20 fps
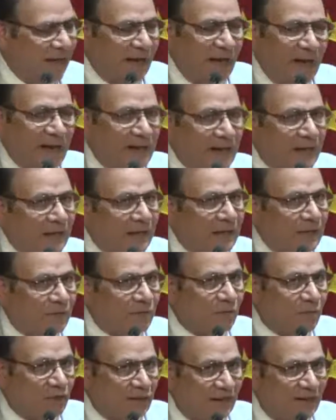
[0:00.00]
And
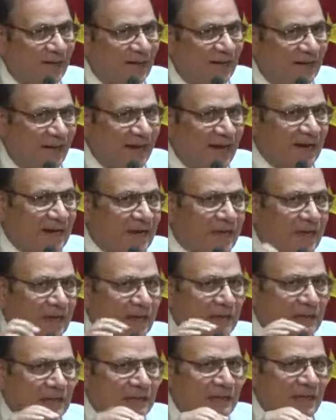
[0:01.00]
what I liked,
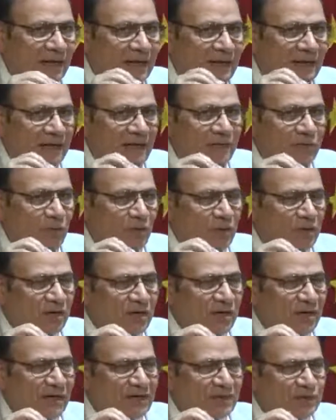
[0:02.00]
that what
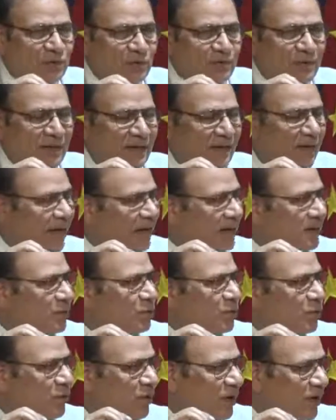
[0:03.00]
needs to be done
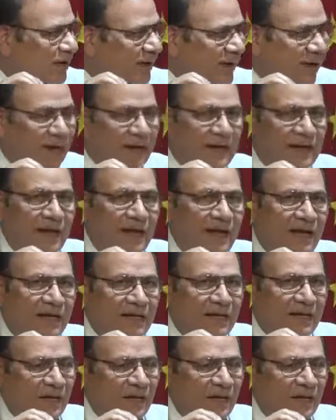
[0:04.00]
to create an